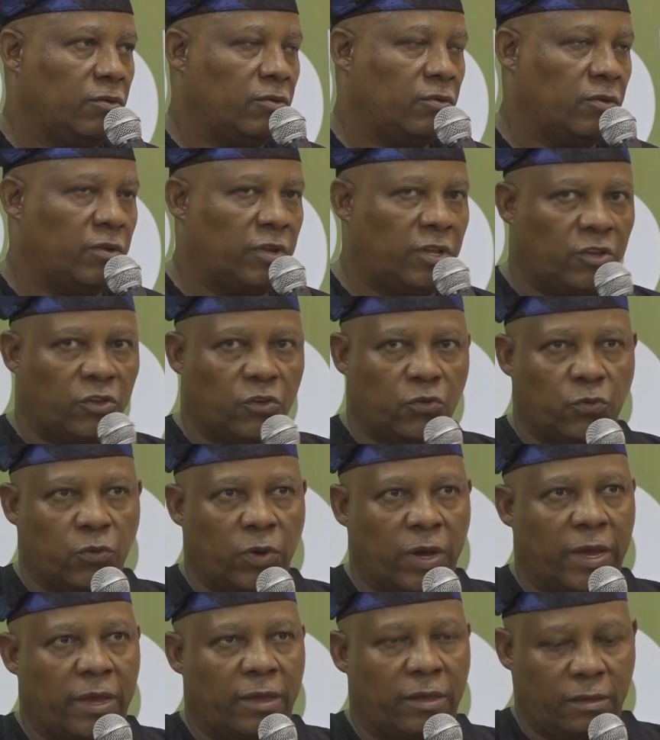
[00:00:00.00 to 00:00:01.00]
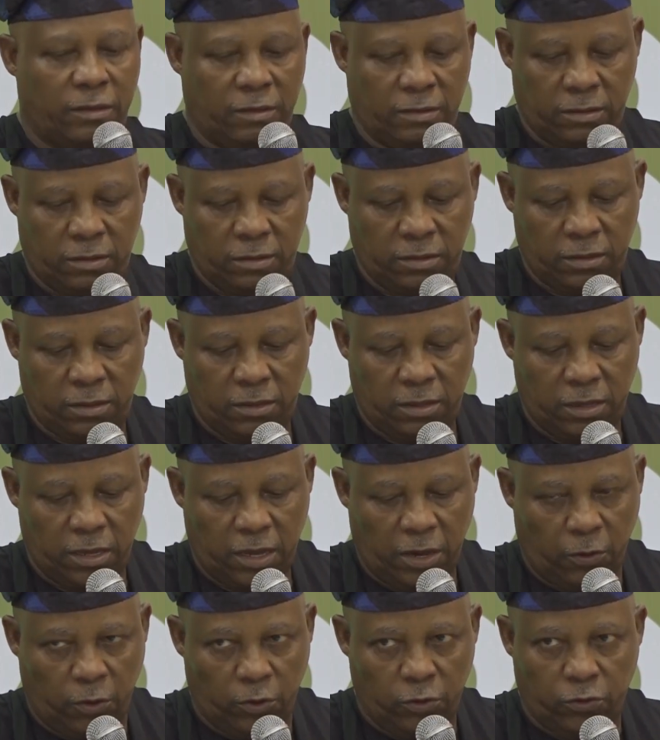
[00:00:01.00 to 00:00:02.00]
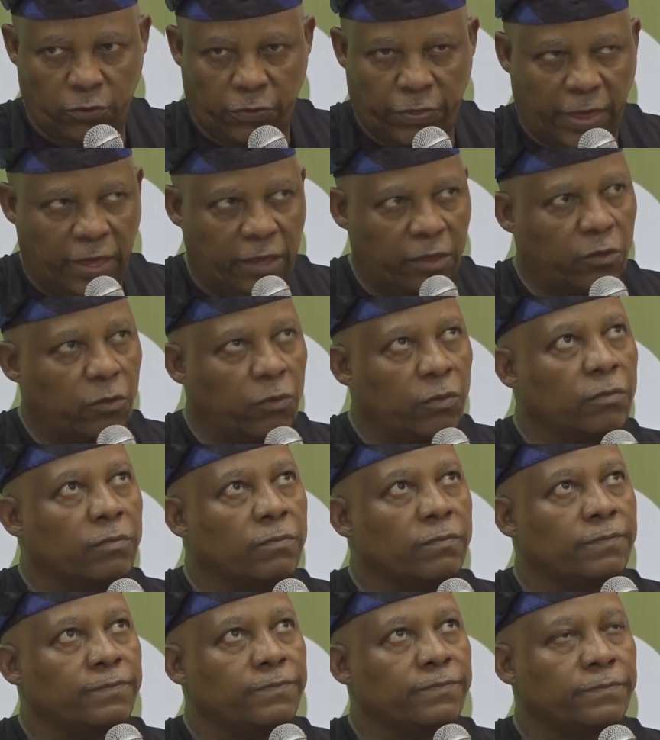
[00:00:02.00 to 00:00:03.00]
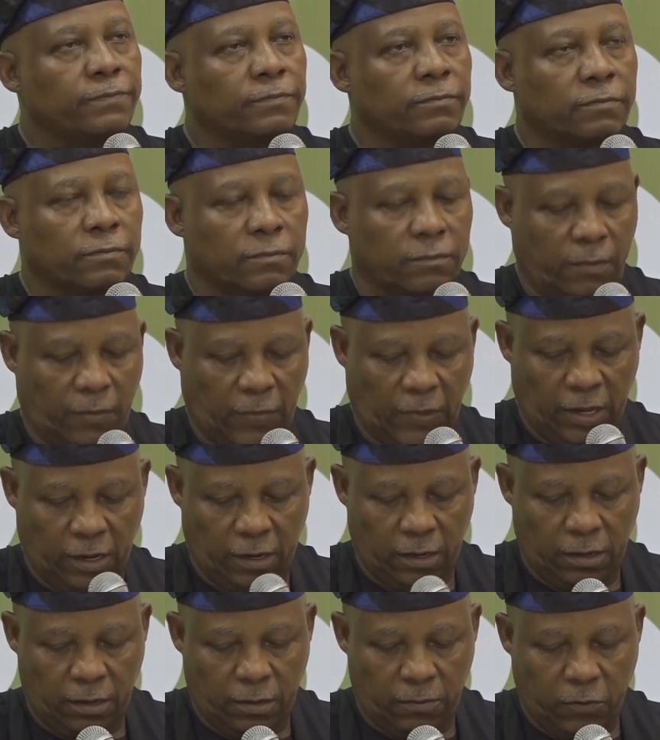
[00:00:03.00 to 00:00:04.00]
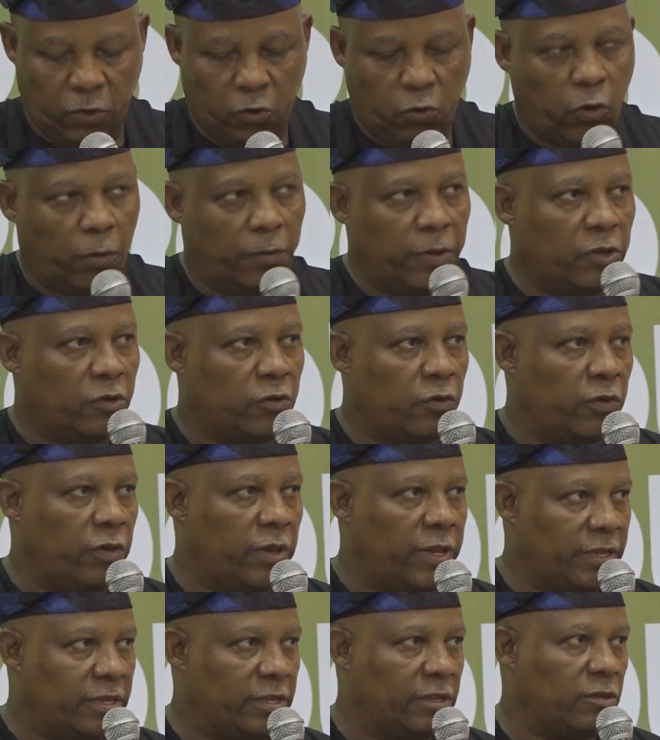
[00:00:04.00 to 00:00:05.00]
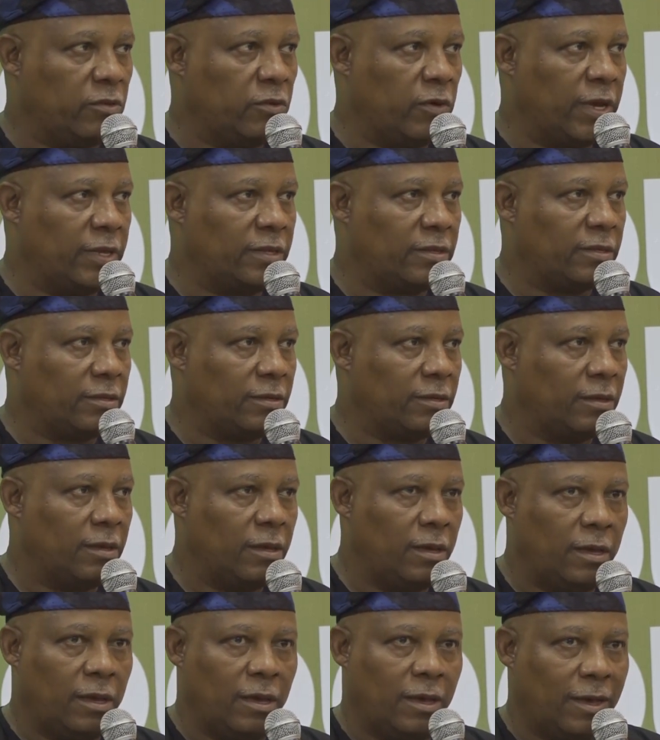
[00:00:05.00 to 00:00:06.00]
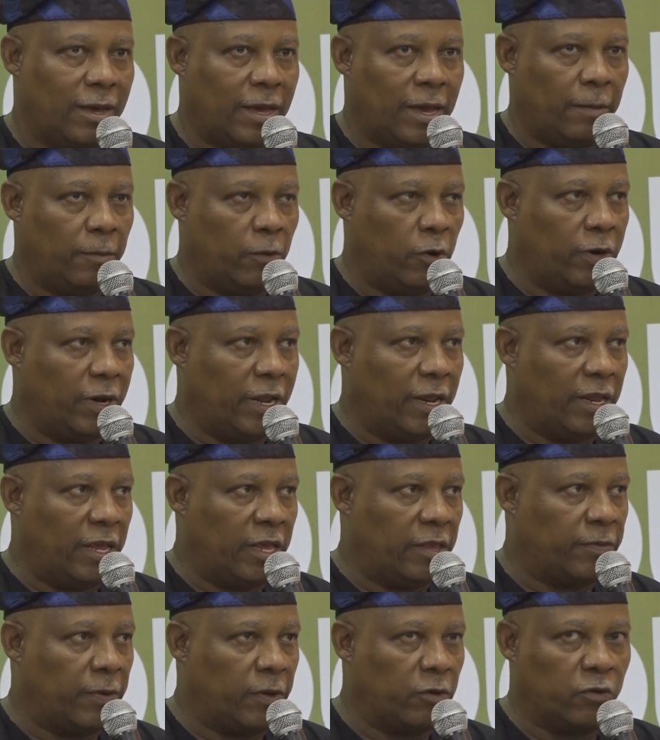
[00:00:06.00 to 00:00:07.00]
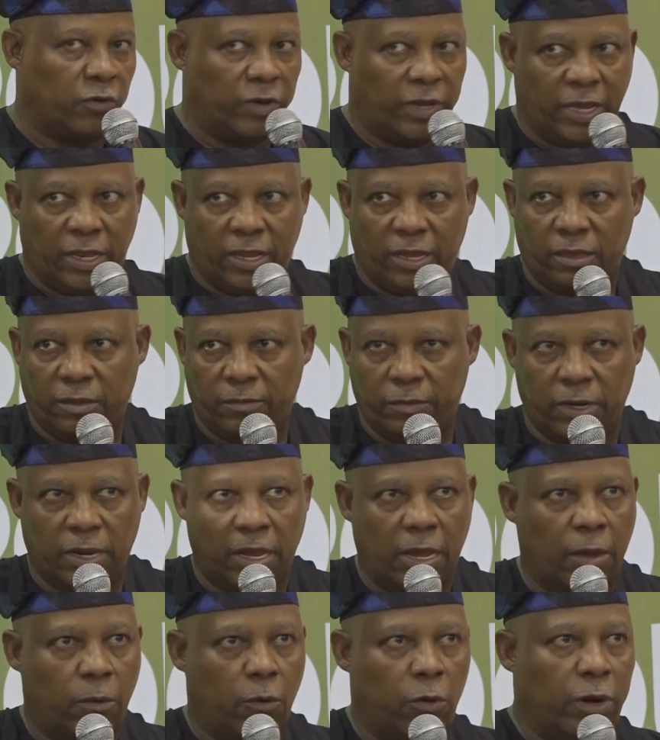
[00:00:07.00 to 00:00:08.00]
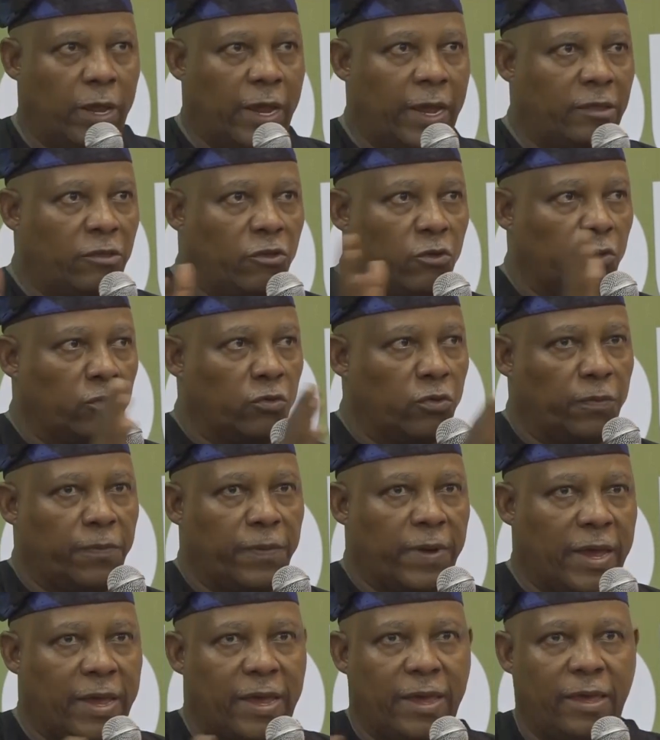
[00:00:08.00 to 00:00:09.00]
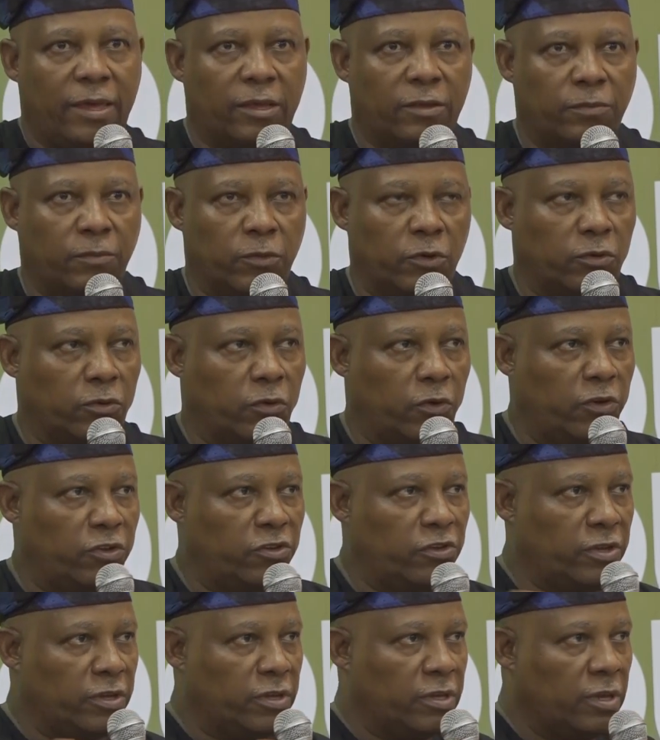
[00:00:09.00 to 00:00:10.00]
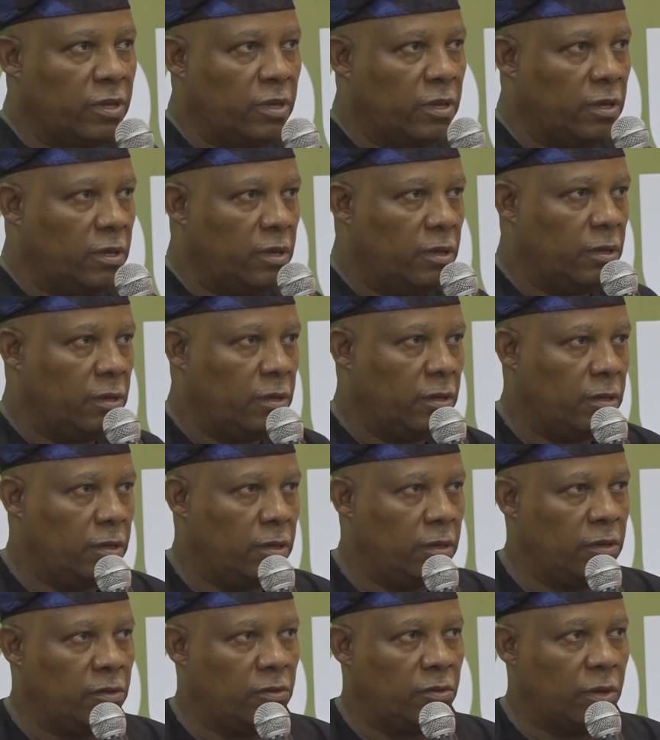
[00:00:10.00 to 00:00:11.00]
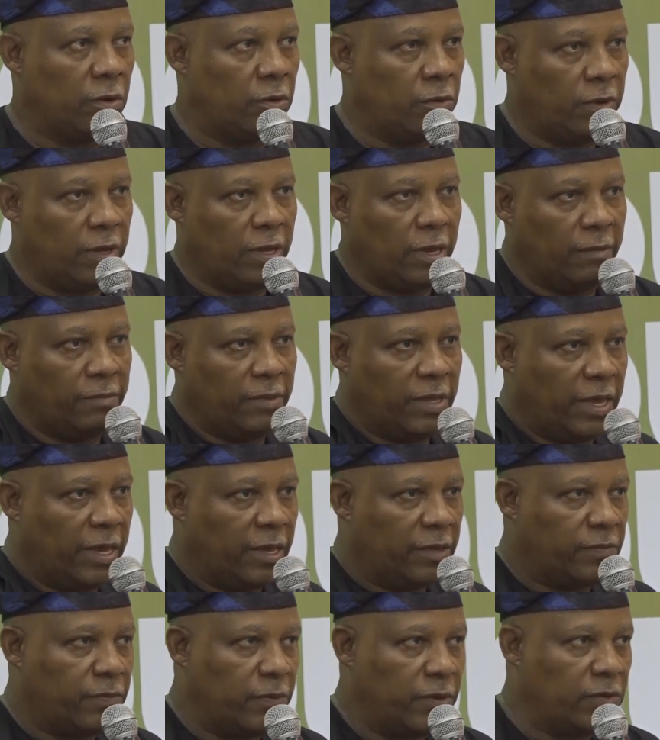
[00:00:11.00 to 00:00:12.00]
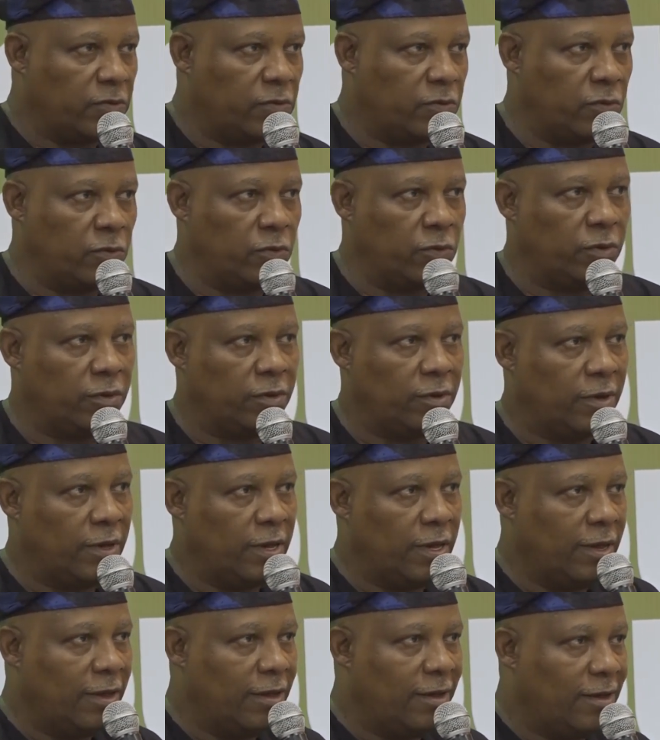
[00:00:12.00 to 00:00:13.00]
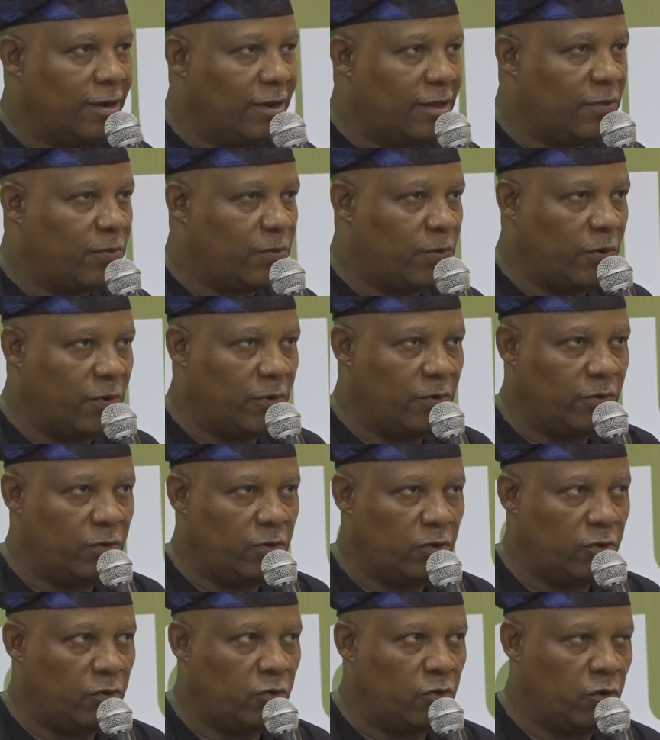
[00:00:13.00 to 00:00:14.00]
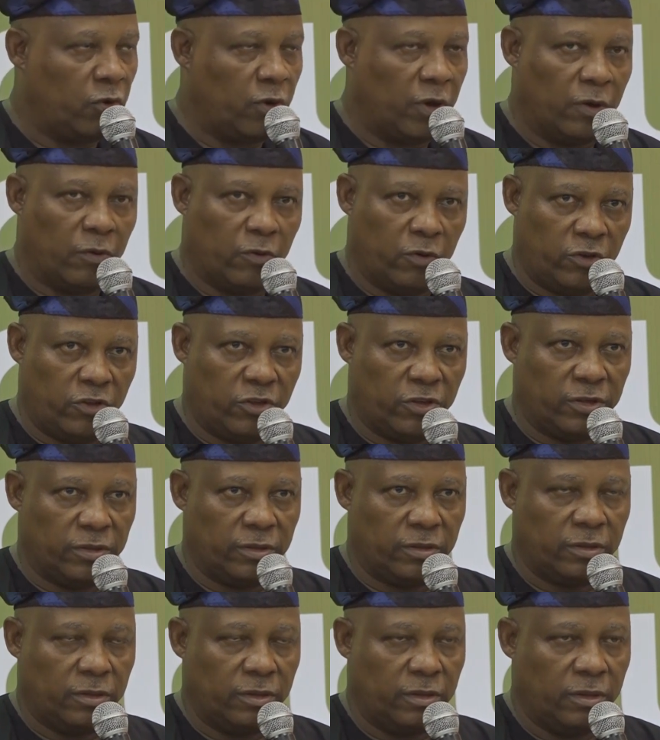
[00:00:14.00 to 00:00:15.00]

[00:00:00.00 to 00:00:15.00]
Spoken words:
So this is why I want to thank you for coming to listen to us. I'm not an expert on energy, but I will ask you to fire as much questions as we have the experts to respond to your question.